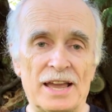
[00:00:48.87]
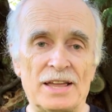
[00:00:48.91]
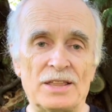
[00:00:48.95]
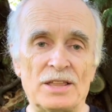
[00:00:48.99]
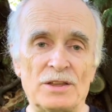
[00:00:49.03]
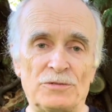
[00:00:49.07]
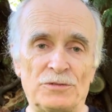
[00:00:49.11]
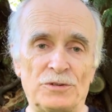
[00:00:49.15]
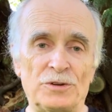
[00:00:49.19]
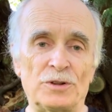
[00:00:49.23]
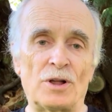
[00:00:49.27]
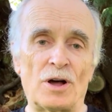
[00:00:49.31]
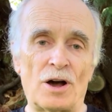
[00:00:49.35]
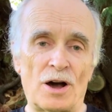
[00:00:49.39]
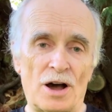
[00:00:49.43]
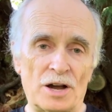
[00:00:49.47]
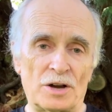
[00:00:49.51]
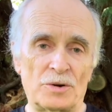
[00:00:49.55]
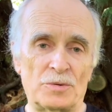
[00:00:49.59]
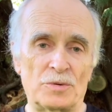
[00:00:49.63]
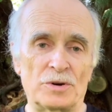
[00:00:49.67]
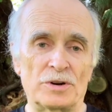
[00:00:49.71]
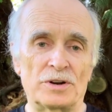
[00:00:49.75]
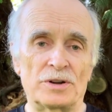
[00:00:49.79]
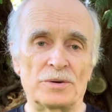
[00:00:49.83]
and they feel
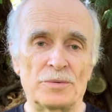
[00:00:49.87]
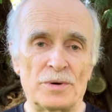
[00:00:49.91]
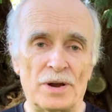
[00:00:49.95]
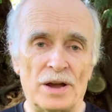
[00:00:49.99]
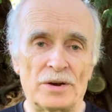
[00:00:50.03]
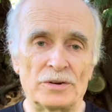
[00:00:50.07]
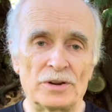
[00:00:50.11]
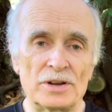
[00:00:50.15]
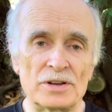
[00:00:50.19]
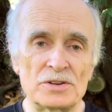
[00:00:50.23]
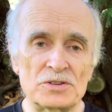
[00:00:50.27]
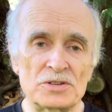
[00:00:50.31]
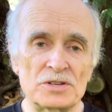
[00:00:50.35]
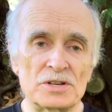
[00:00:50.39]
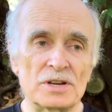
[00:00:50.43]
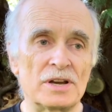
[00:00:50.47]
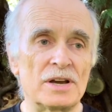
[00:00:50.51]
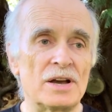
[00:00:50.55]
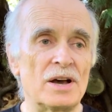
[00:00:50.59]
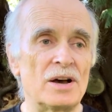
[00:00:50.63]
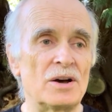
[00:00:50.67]
awkward around us?